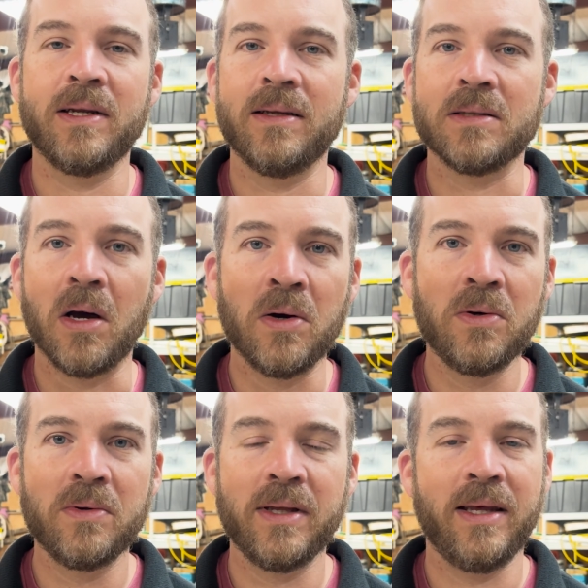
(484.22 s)
in his
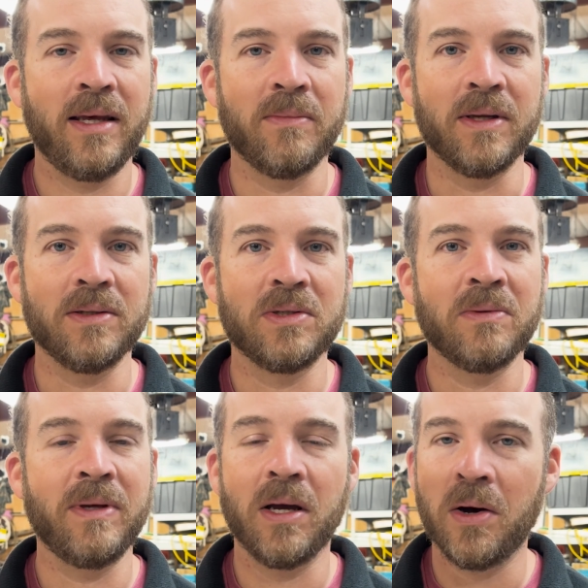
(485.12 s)
own image
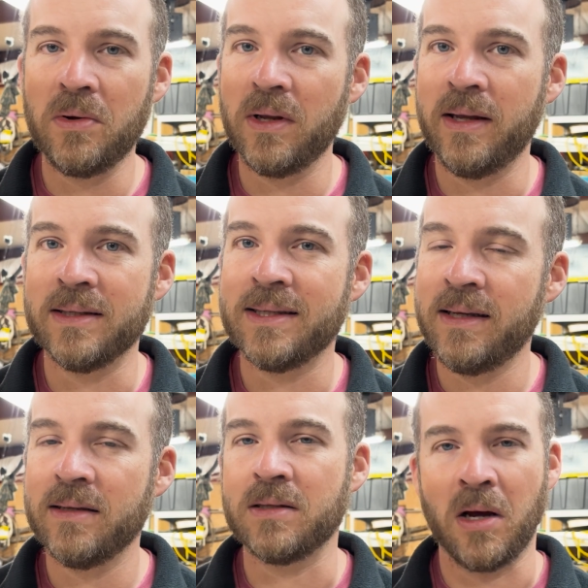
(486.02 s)
to be holy as
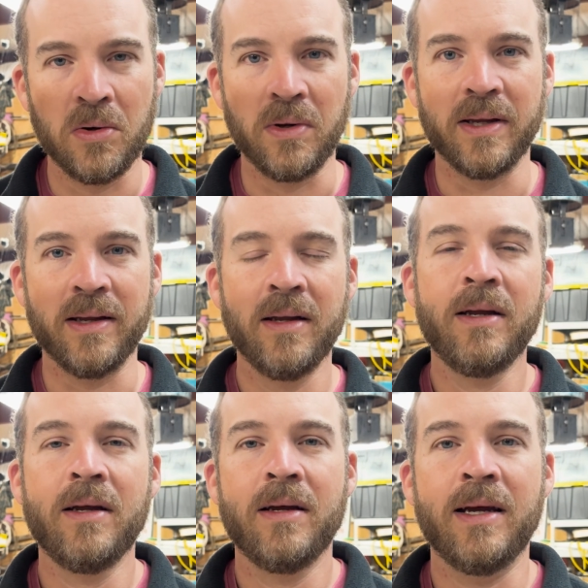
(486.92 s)
he is holy,
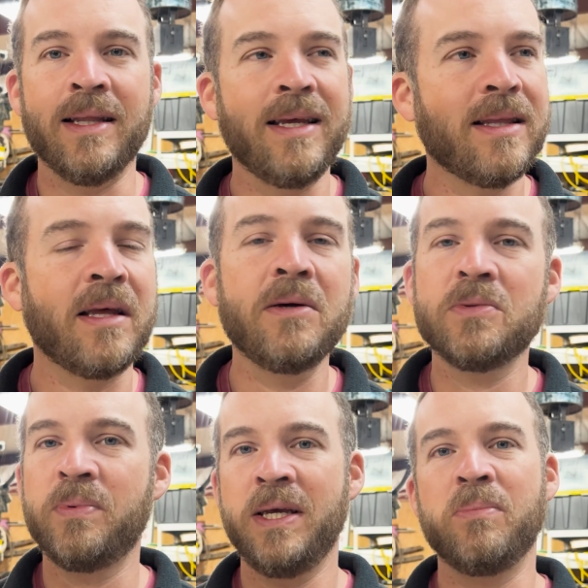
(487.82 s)
and then
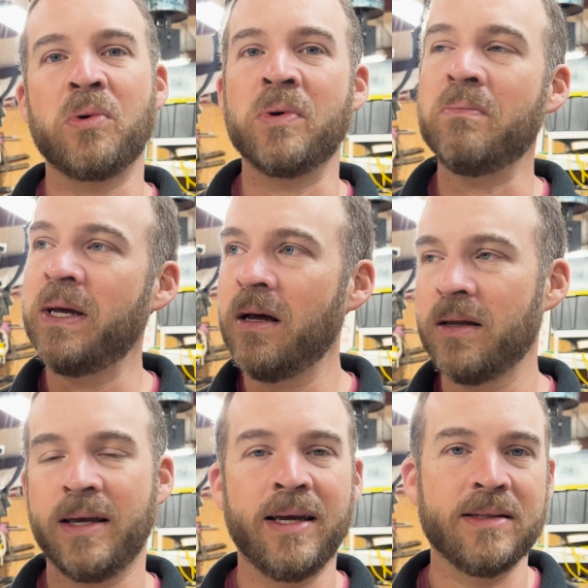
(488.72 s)
those people rebel
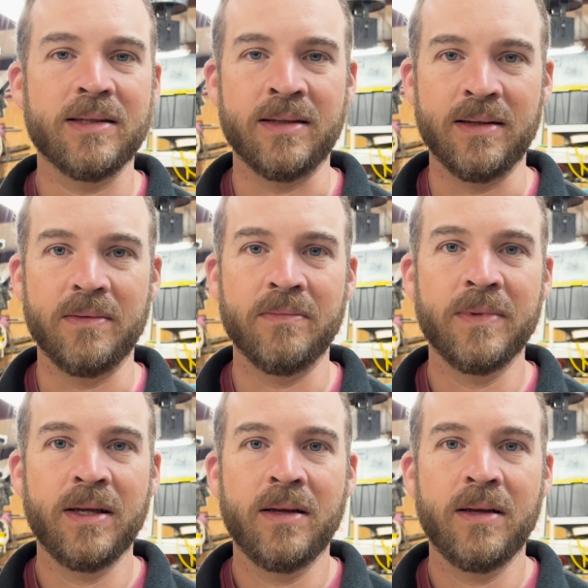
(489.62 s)
against him?